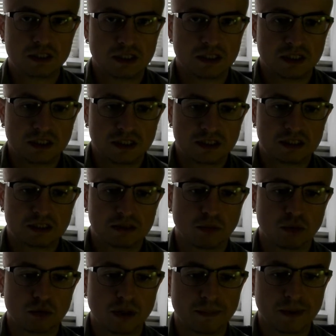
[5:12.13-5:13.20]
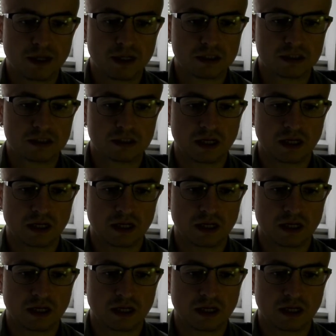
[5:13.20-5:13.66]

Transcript: is more about